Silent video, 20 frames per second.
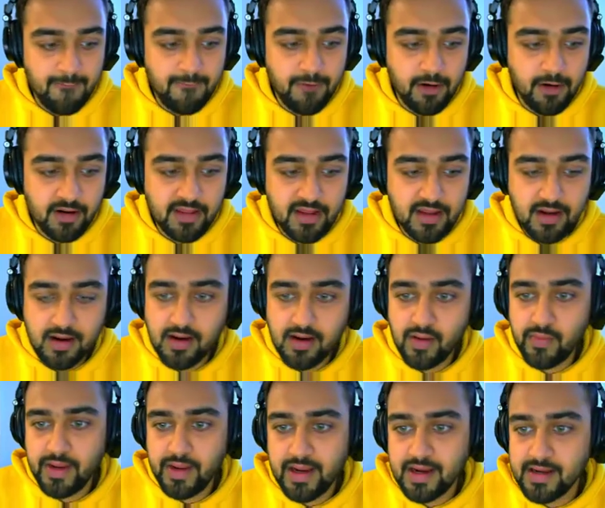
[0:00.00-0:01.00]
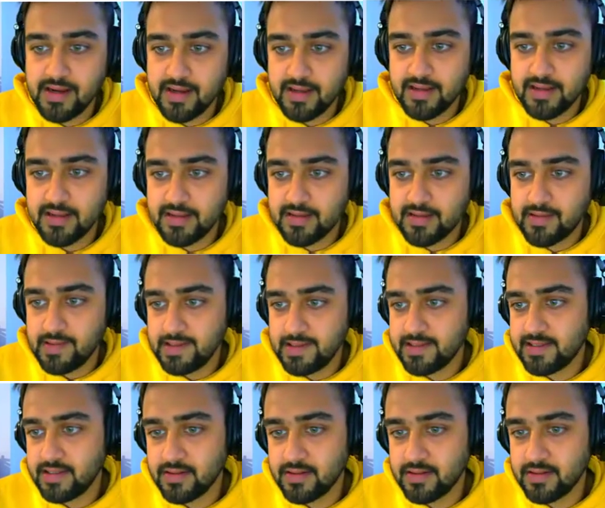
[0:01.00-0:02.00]
For third, we get
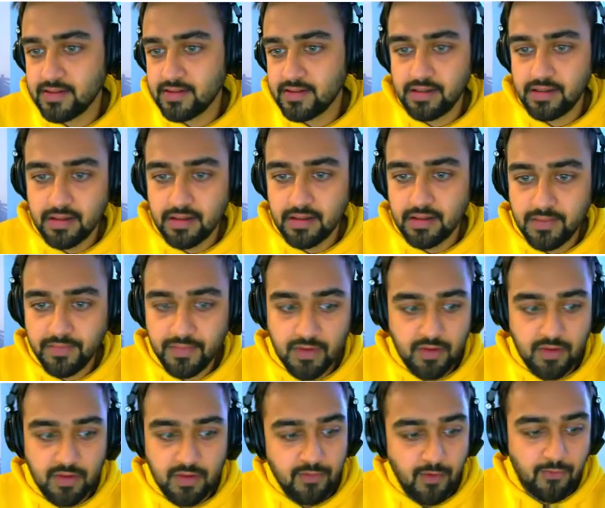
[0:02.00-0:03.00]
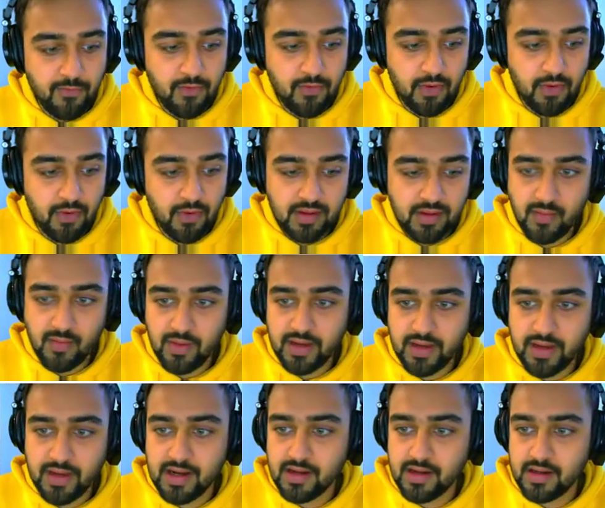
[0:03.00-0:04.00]
300. For fourth, we
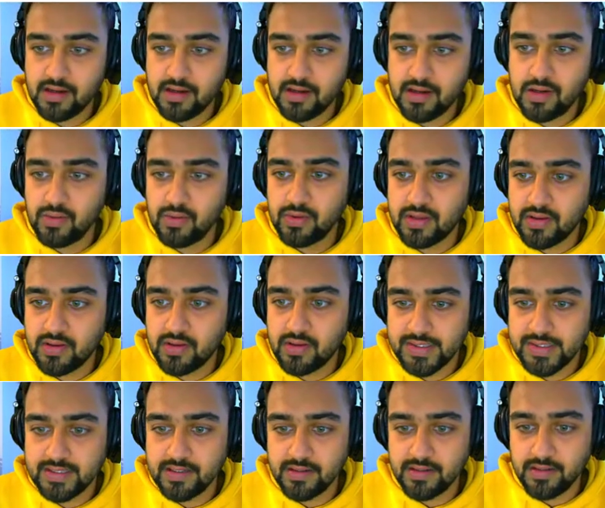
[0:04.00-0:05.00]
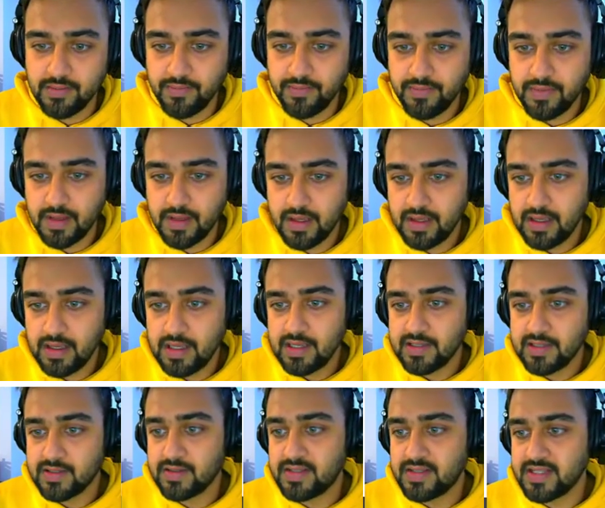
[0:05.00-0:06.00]
get 230.
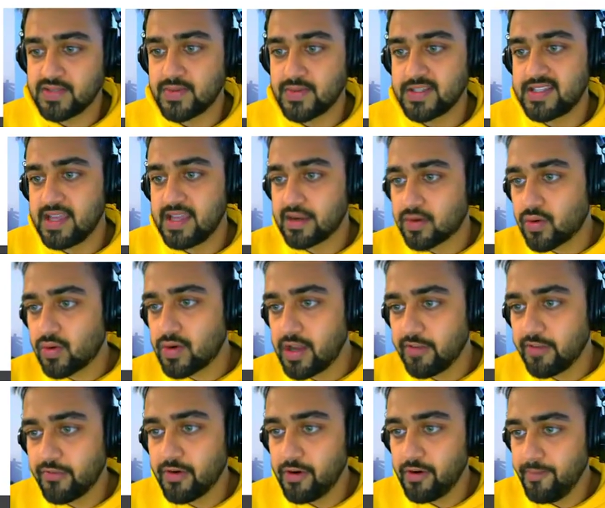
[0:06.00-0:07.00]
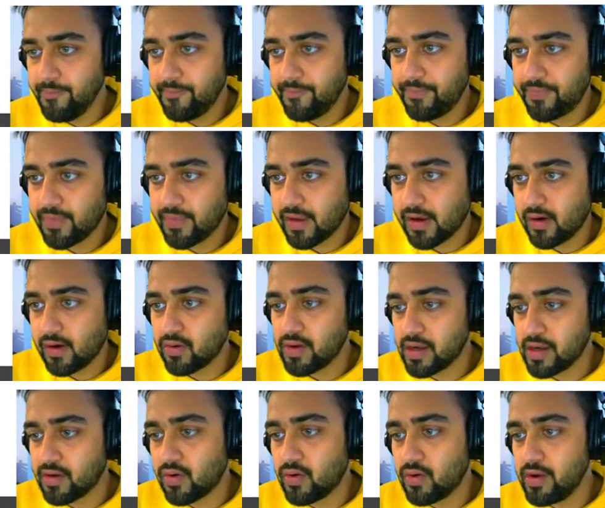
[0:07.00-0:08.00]
So this was the encoding for count
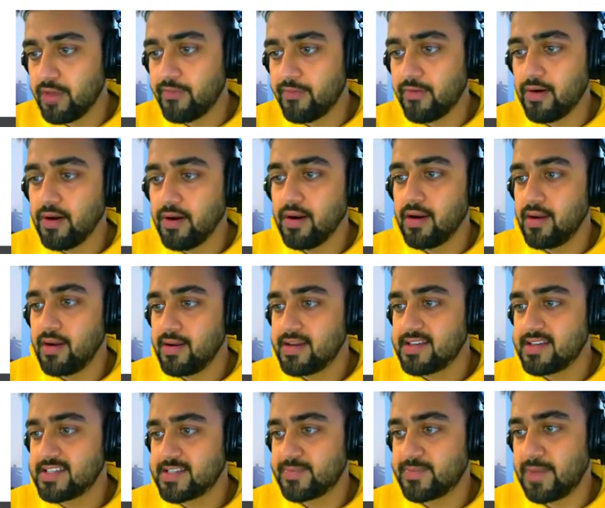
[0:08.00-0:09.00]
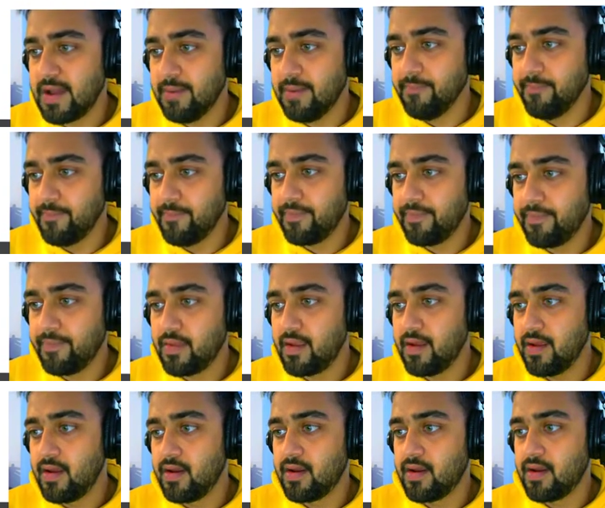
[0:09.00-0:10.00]
encoding for spam.
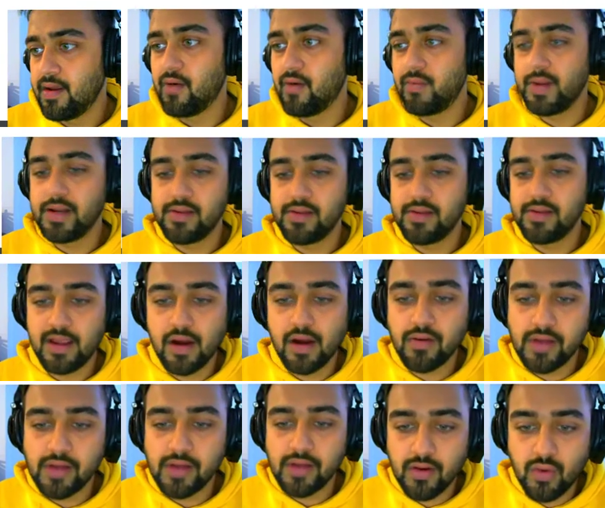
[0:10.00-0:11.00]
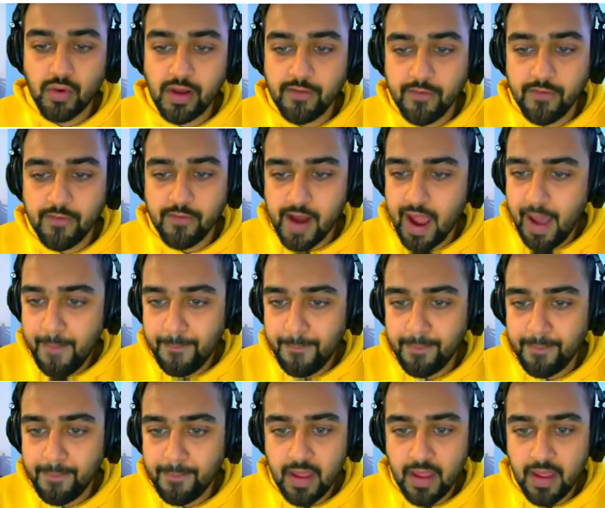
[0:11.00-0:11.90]
Now we do the count encoding for ham.